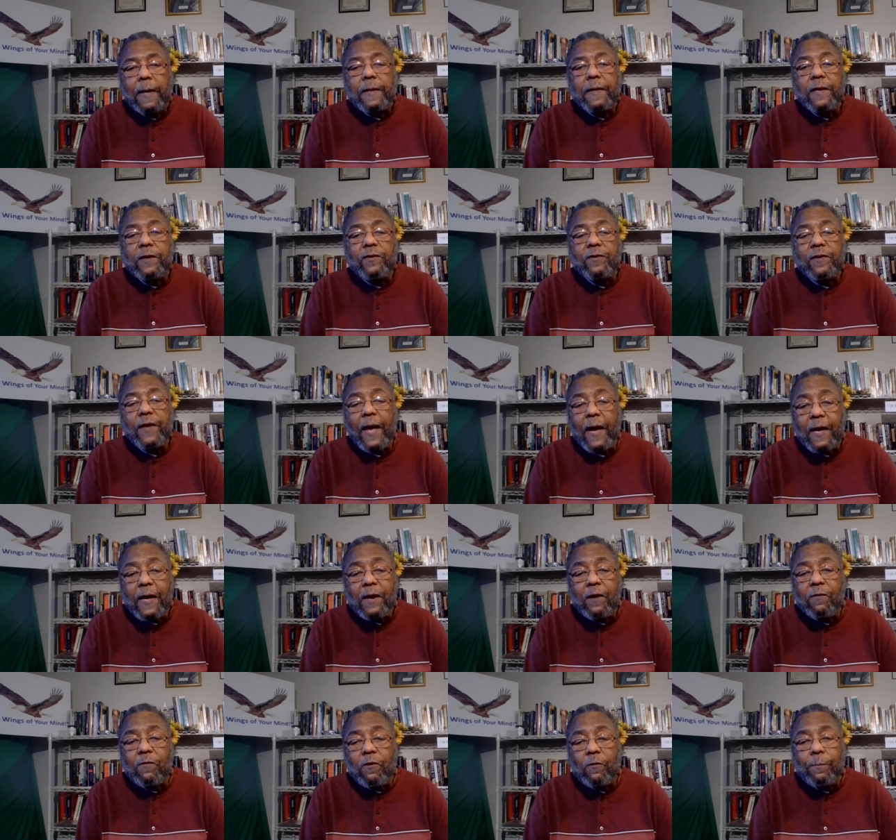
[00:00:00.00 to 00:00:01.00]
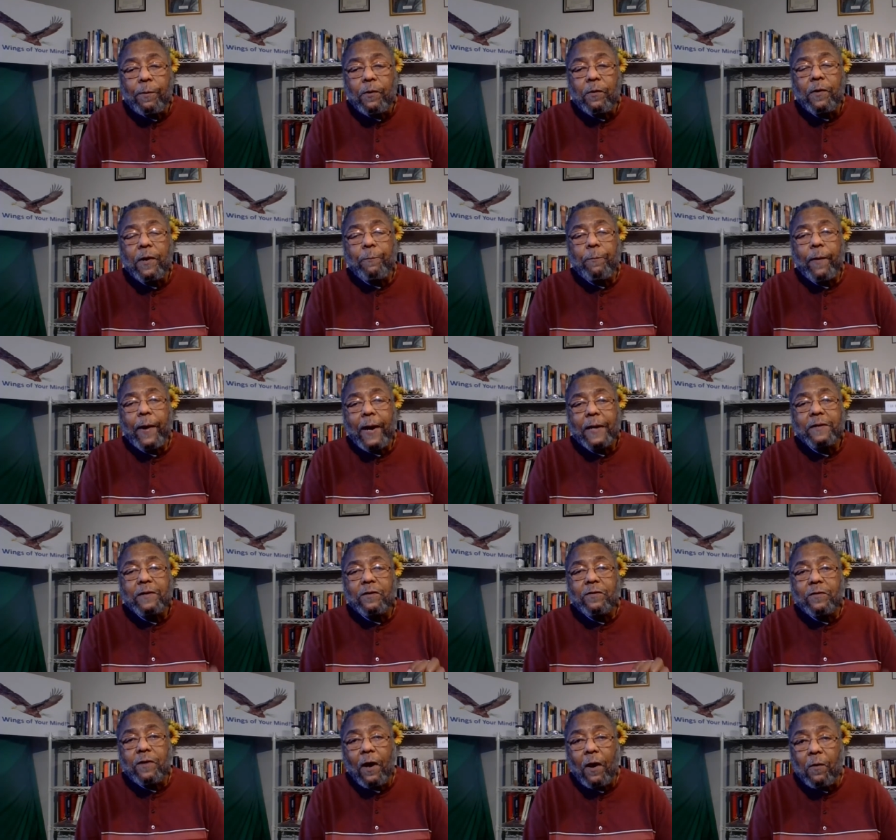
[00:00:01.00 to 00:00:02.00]
The second group, who had
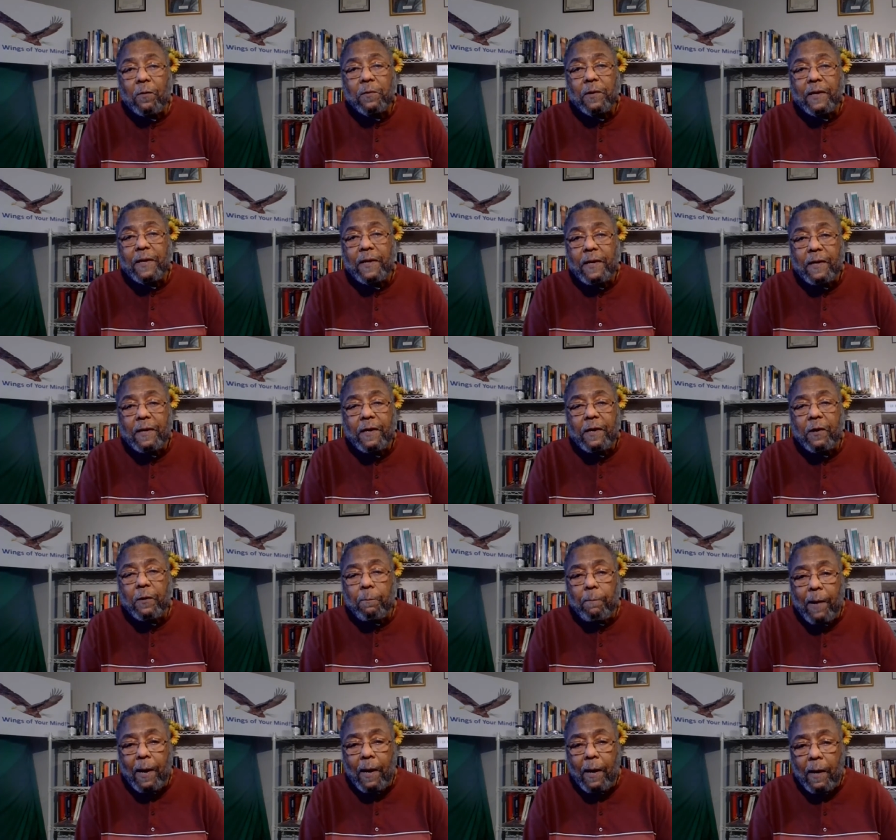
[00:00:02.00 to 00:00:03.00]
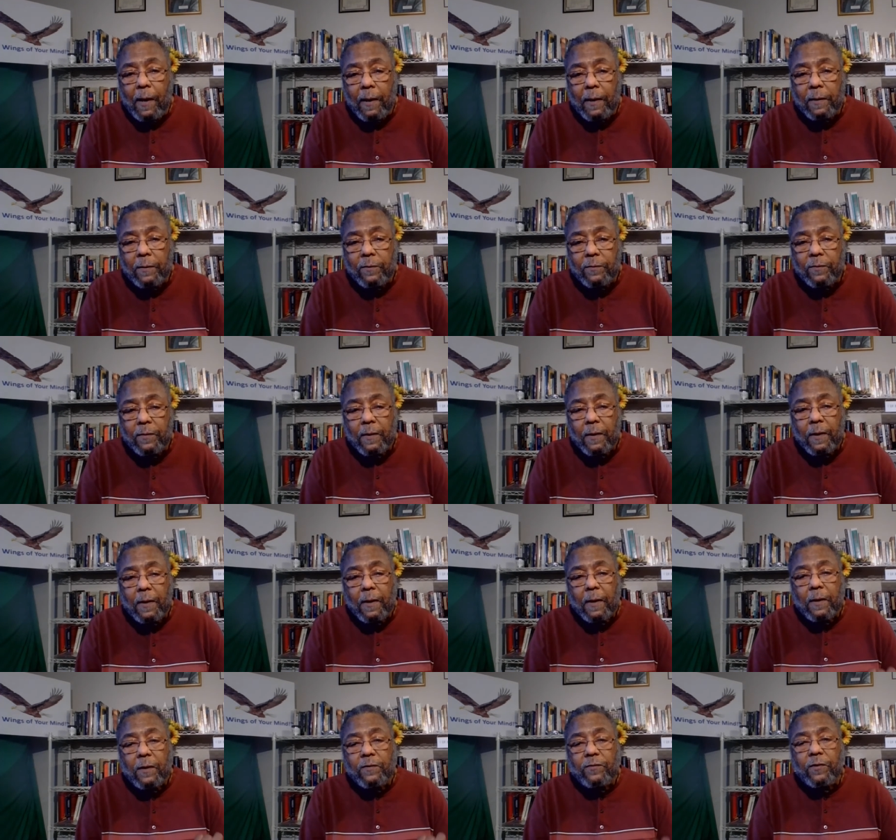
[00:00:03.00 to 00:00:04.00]
practiced only in their minds,
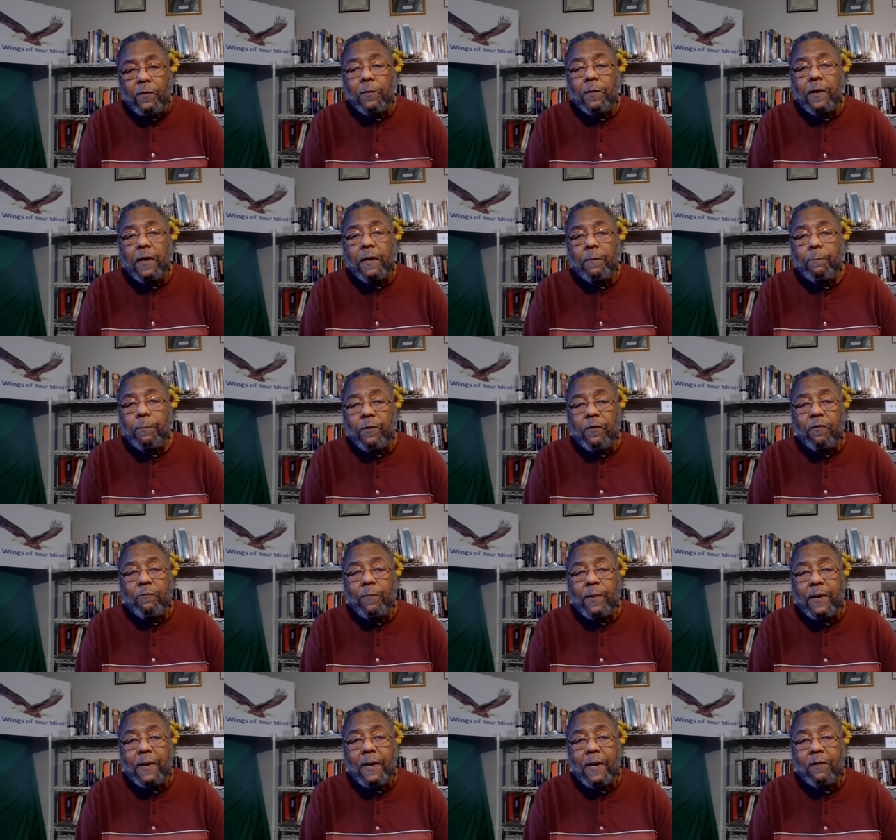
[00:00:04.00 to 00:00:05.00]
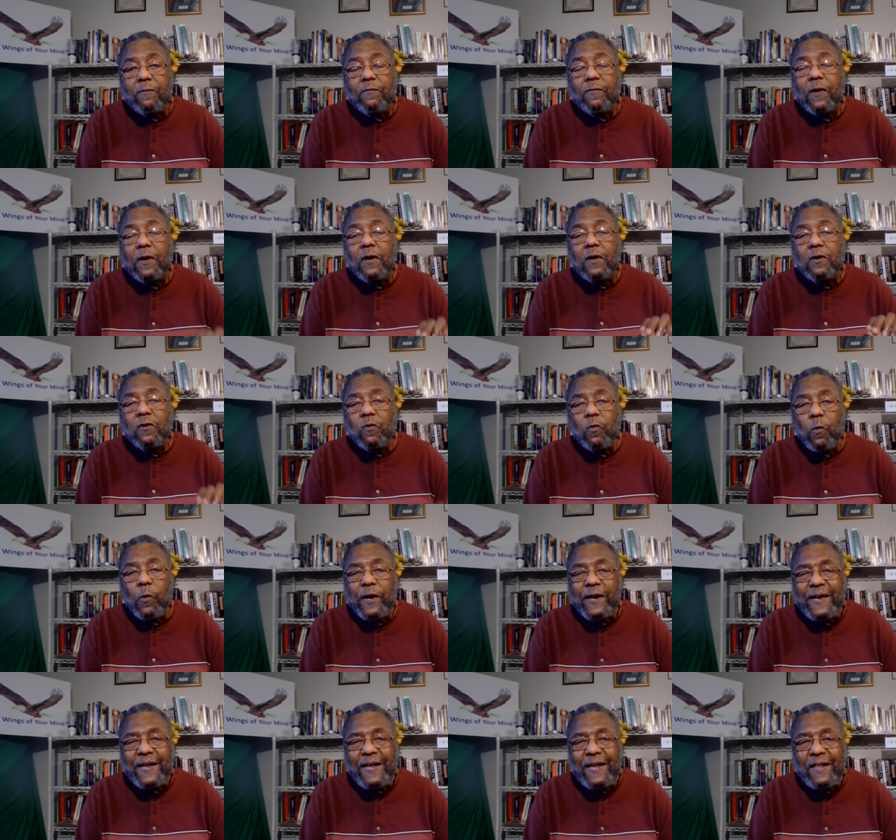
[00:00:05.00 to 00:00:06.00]
showed an improvement of
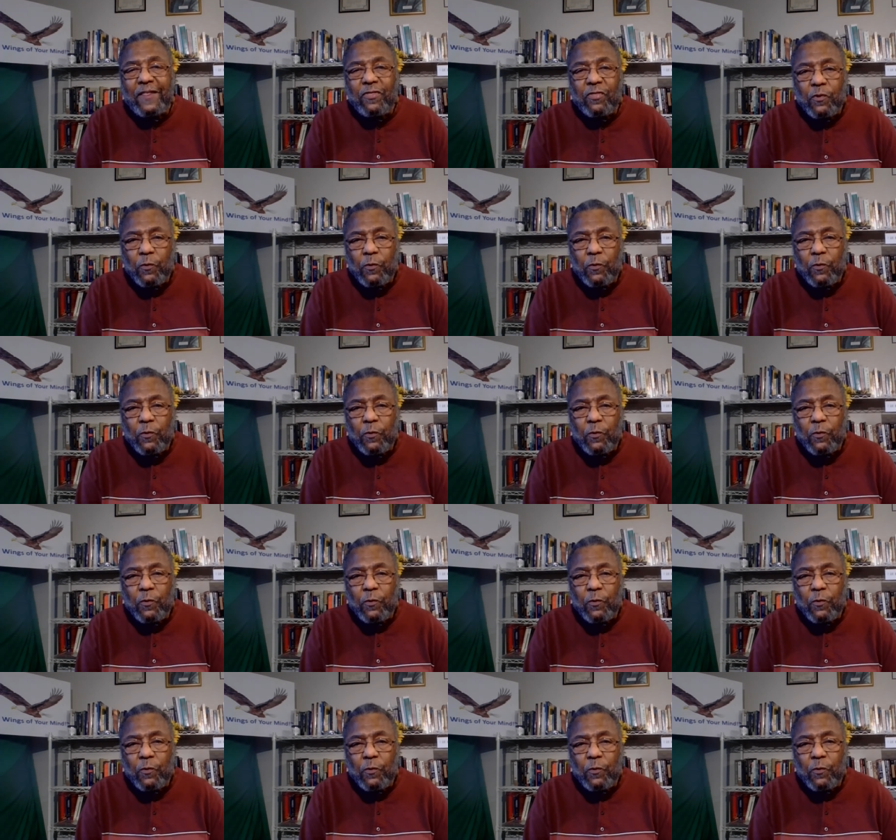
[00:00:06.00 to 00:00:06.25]
23%.